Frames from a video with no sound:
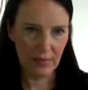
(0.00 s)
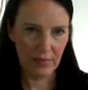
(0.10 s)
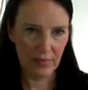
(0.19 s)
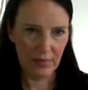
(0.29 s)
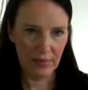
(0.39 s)

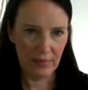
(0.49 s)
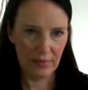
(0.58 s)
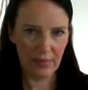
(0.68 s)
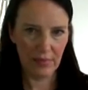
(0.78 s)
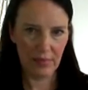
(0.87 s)

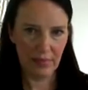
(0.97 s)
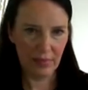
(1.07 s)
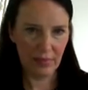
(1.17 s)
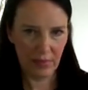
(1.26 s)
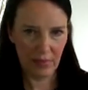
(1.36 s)

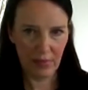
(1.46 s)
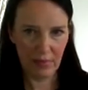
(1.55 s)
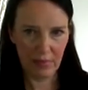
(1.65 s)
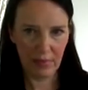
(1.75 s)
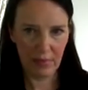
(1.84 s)

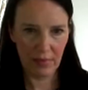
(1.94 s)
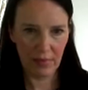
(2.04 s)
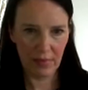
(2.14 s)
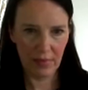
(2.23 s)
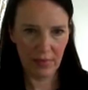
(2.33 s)

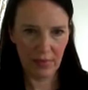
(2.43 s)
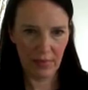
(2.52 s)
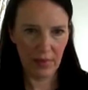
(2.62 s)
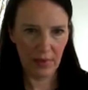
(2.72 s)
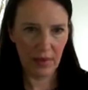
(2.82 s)

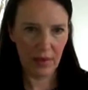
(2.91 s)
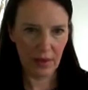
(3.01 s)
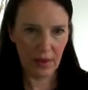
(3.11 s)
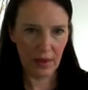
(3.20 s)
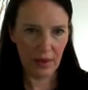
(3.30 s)

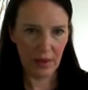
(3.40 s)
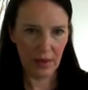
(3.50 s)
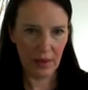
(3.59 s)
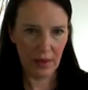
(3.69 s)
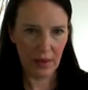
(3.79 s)

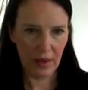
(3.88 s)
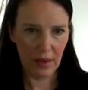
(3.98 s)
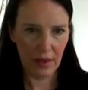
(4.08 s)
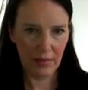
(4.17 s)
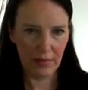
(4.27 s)

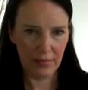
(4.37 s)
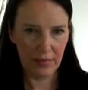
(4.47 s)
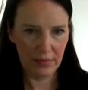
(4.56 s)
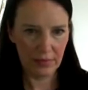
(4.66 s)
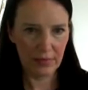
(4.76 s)

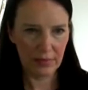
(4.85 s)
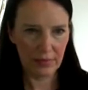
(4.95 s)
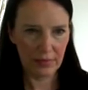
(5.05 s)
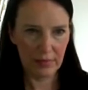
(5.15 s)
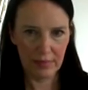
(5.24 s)

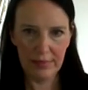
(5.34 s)
(silent)